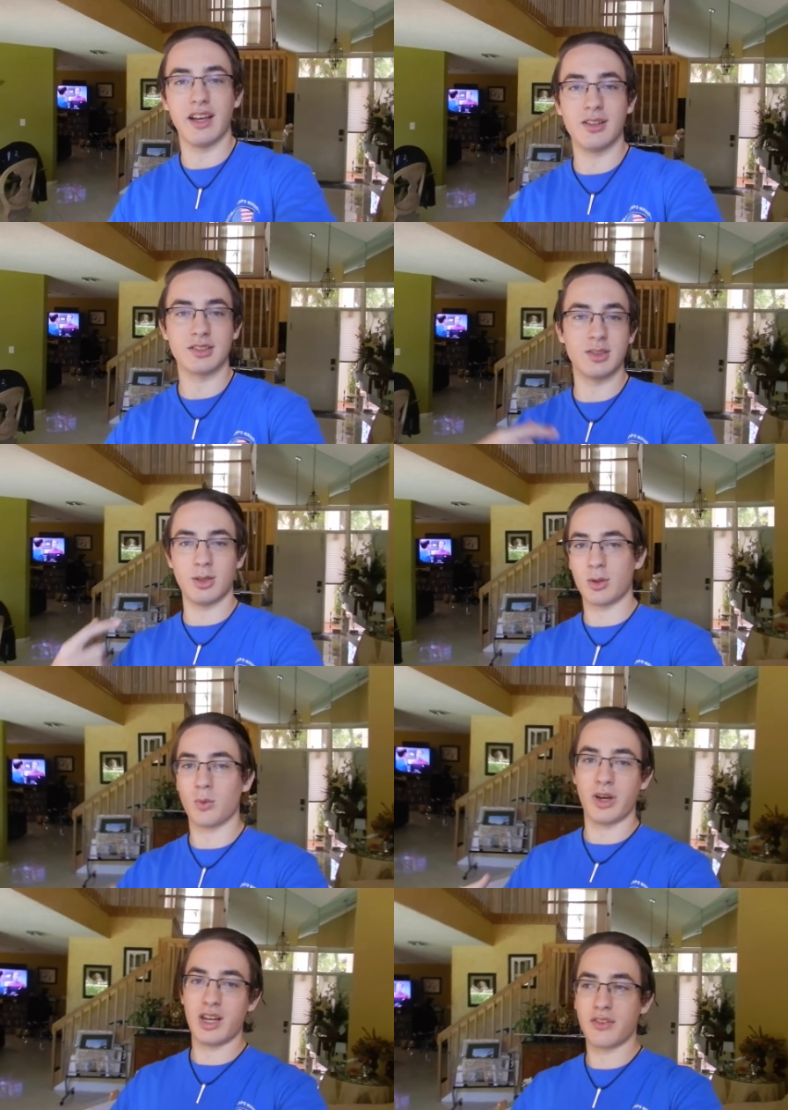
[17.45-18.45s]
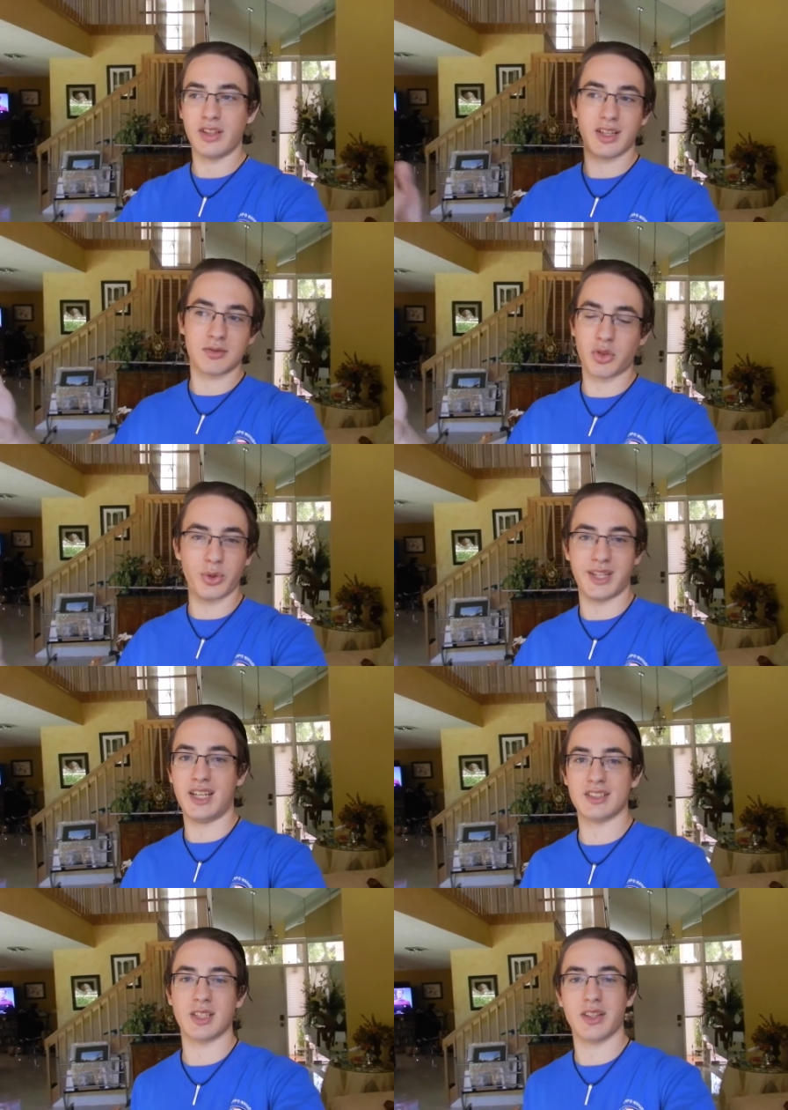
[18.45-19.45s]
I was gonna do like one every like three
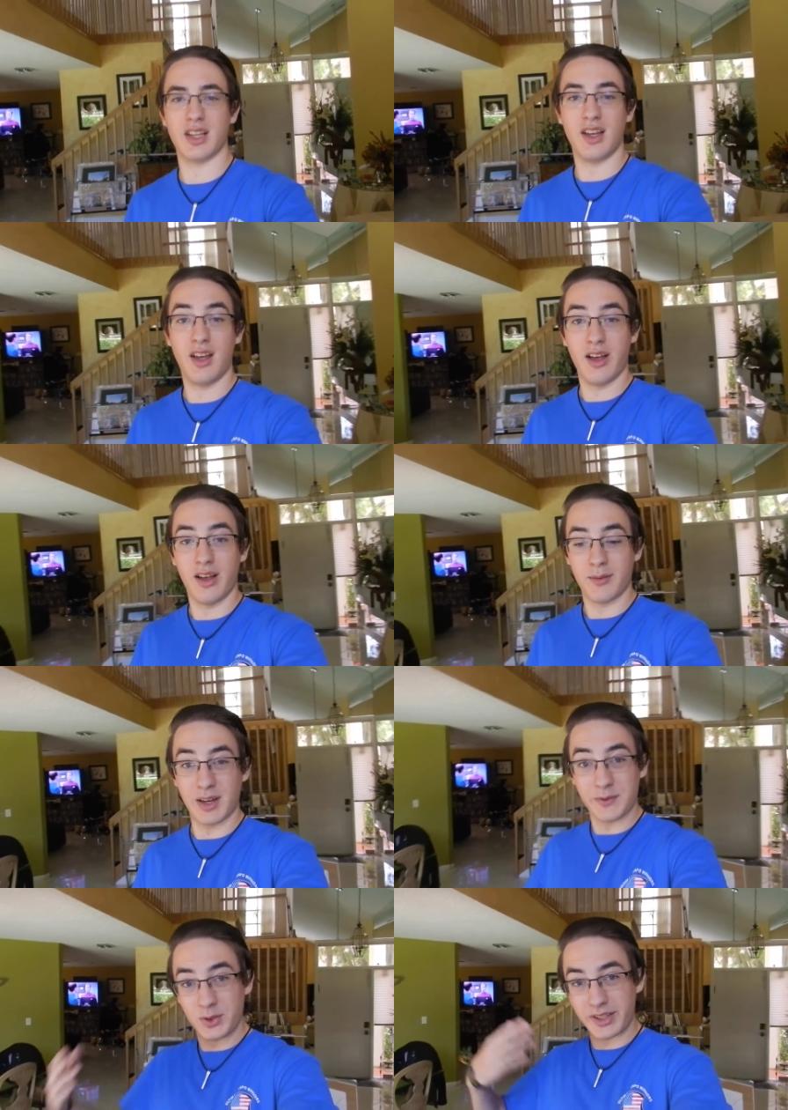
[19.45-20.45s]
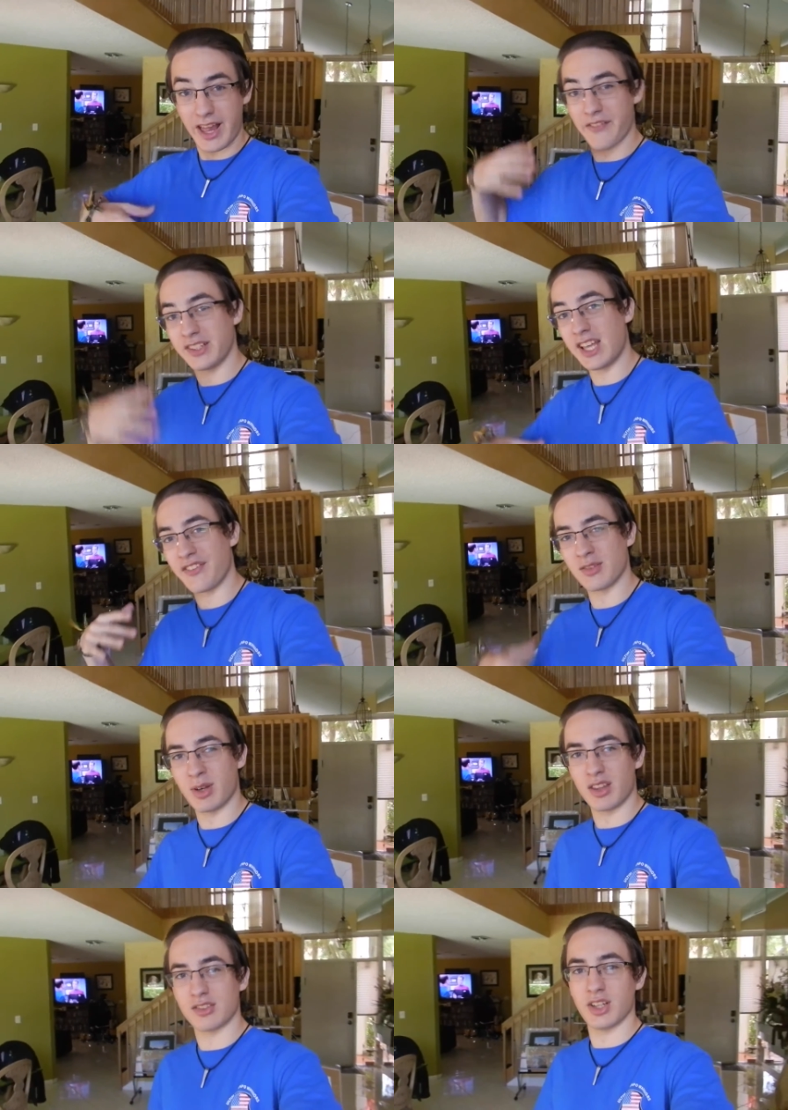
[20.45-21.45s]
days or something, but I've been doing it every day for a
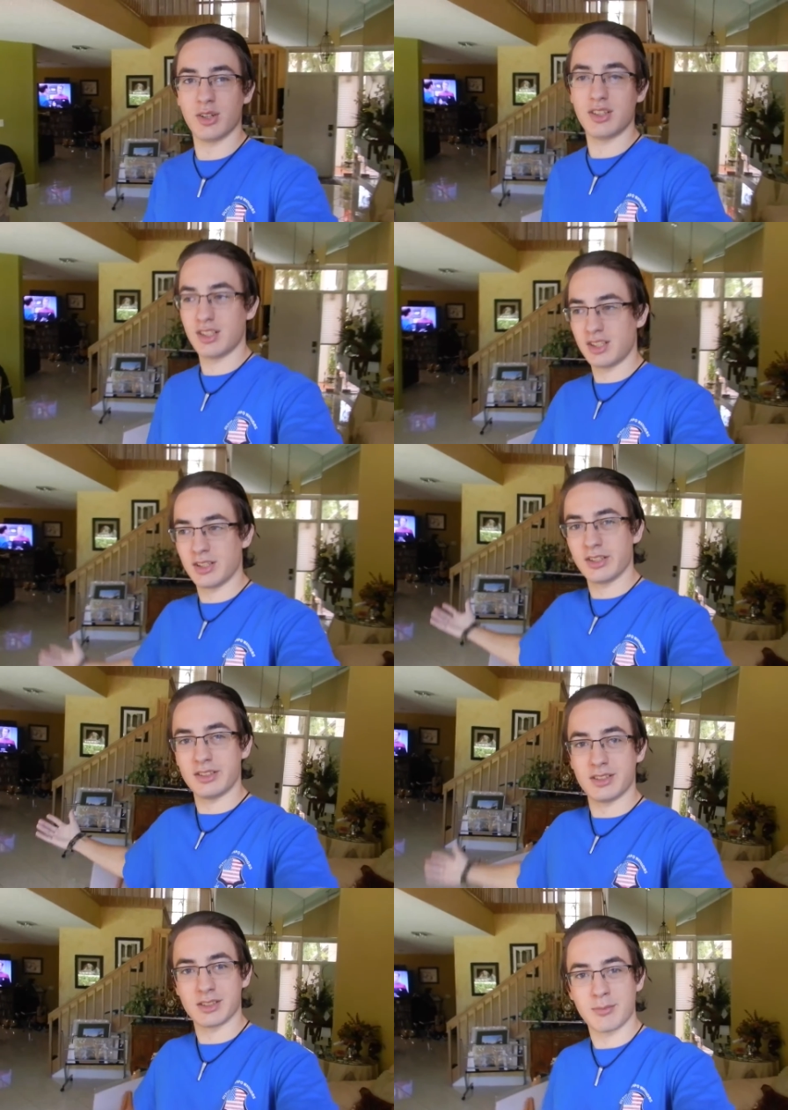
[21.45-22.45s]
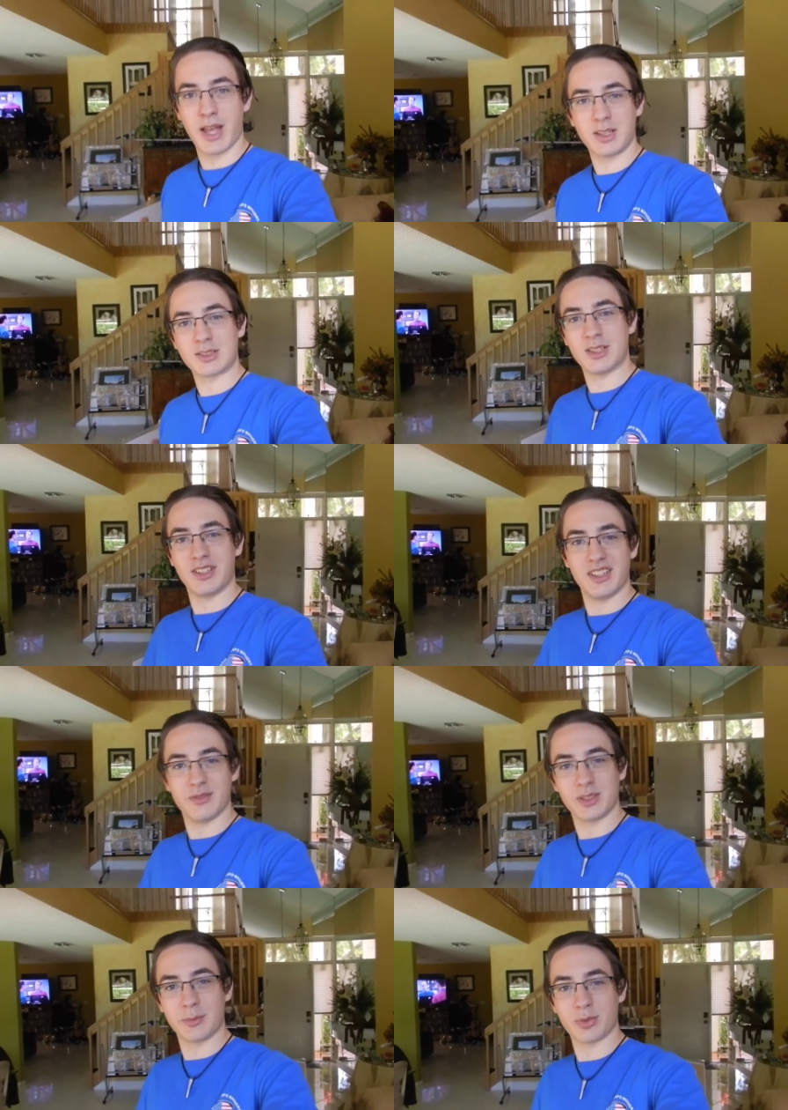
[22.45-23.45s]
month. So, it's a milestone, and
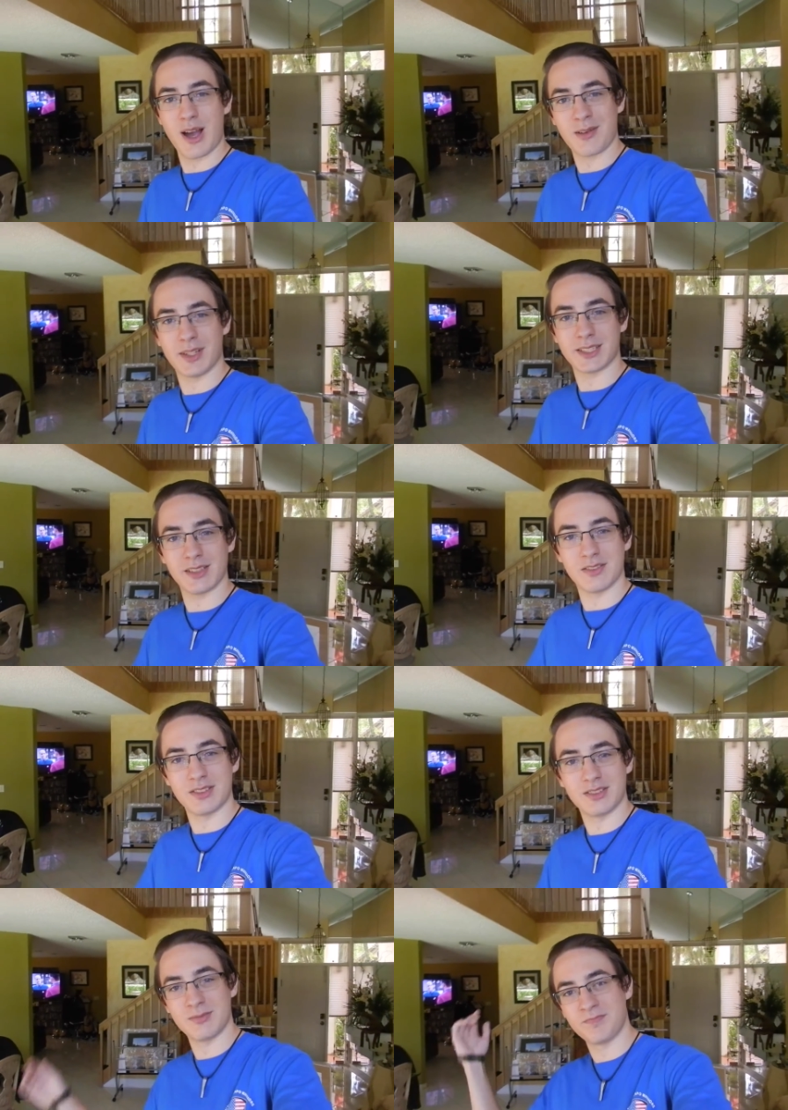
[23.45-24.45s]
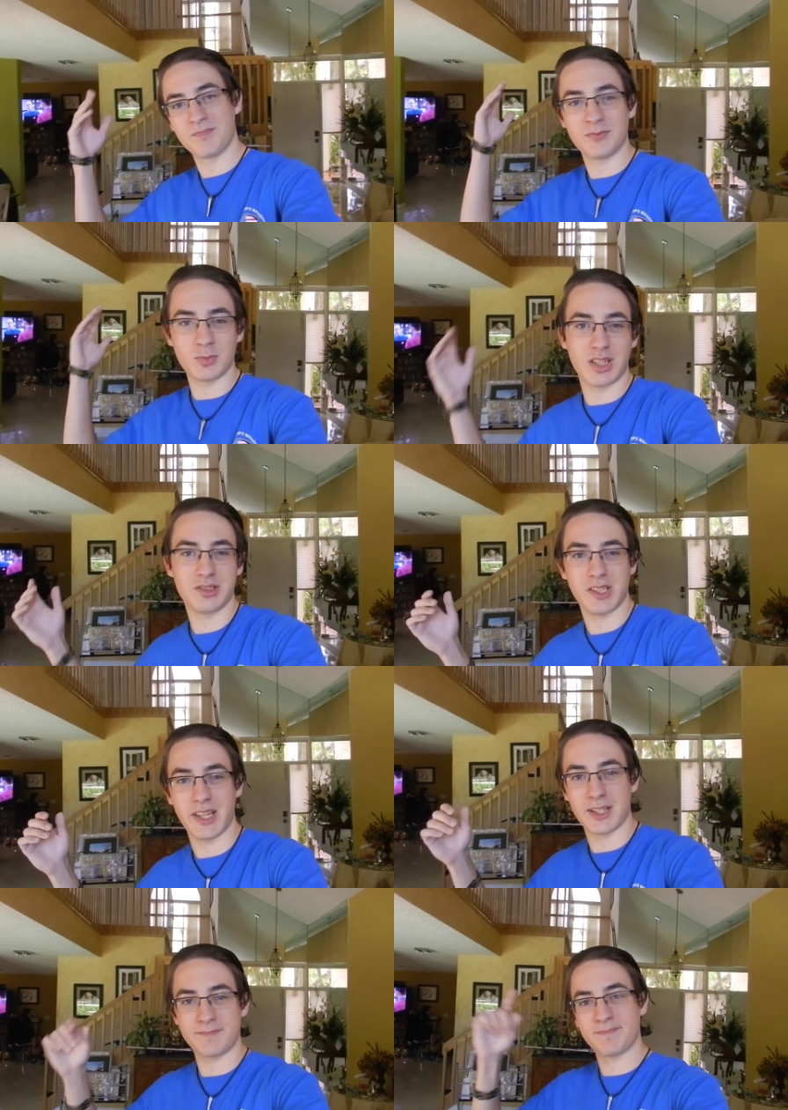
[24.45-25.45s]
I'm really proud of myself. Want I to say
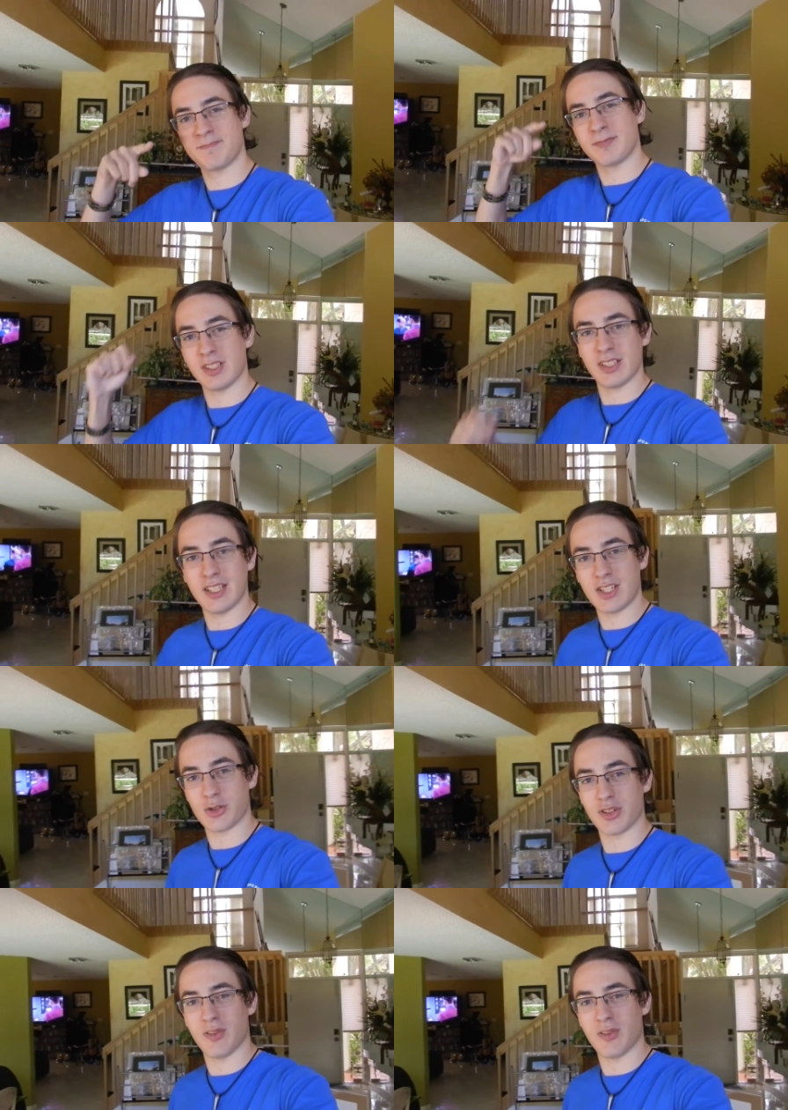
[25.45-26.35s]
that. Enjoy the